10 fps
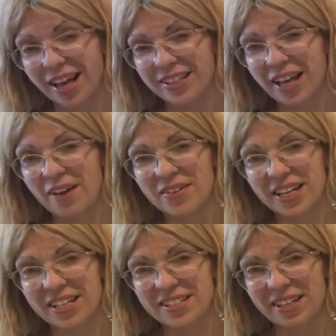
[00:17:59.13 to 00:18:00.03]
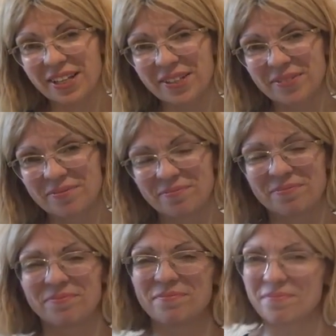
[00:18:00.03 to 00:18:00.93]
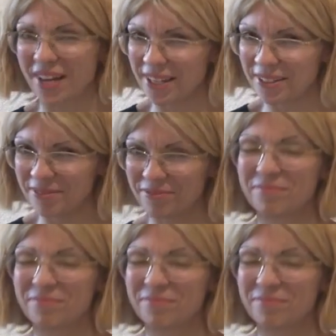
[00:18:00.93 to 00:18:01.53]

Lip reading: and have a nice day. Bye.